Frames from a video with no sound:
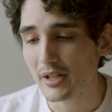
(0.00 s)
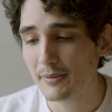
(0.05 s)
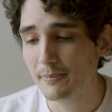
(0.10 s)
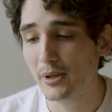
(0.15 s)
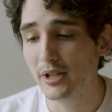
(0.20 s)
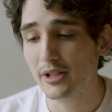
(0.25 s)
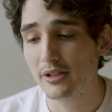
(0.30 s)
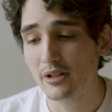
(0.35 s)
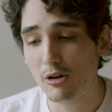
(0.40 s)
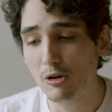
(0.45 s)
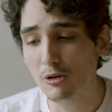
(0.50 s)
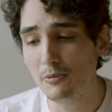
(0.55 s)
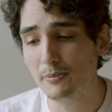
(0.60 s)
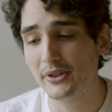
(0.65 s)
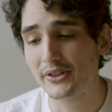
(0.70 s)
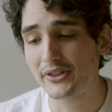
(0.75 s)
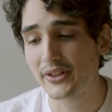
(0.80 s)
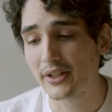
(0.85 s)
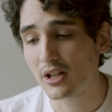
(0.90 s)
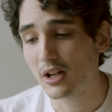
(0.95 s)
But hope
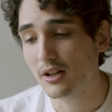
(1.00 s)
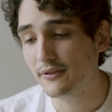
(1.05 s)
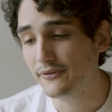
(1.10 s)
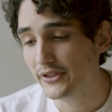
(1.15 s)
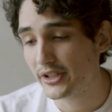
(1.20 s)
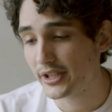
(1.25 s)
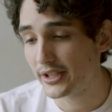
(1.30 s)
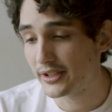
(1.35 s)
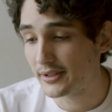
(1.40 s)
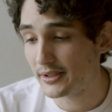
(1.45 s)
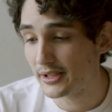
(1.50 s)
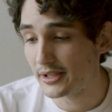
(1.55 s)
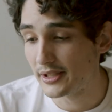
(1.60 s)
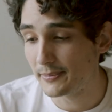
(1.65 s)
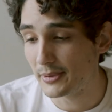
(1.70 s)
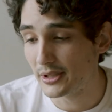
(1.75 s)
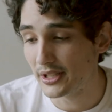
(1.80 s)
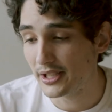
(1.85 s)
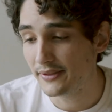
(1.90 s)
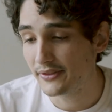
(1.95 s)
is the confidence in the
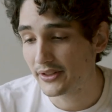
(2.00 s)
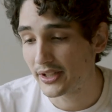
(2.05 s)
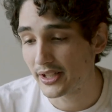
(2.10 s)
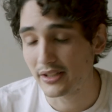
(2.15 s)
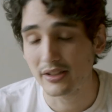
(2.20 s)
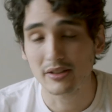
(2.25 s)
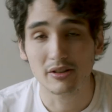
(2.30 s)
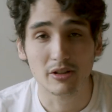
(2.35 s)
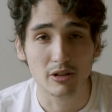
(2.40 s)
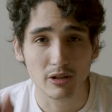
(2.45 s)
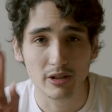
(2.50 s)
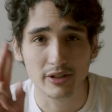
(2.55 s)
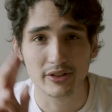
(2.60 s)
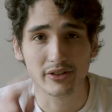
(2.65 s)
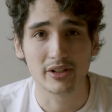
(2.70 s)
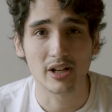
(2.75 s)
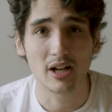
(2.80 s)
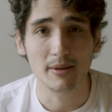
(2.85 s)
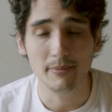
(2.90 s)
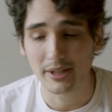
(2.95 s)
belief that good is
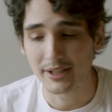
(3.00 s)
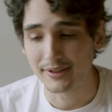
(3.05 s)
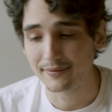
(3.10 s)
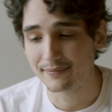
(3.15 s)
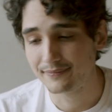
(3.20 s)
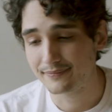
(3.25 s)
coming.